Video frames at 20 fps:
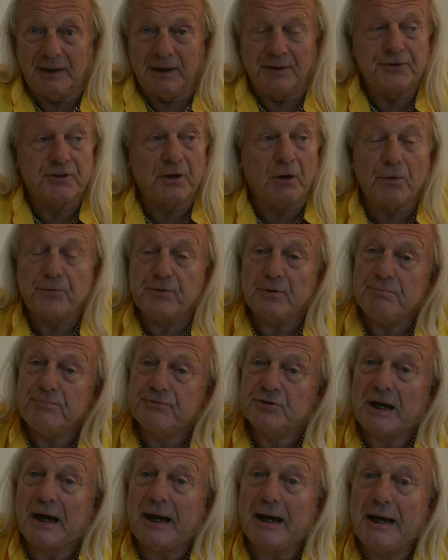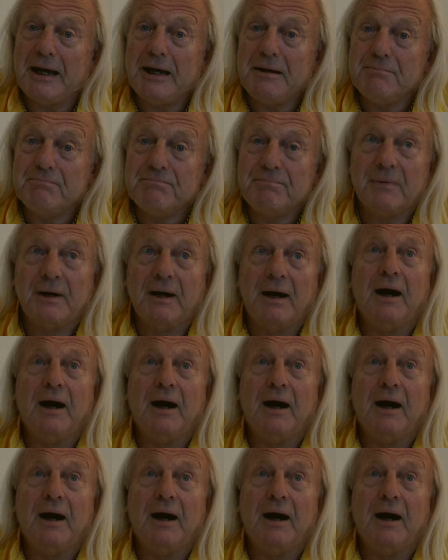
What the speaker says: and told them to aim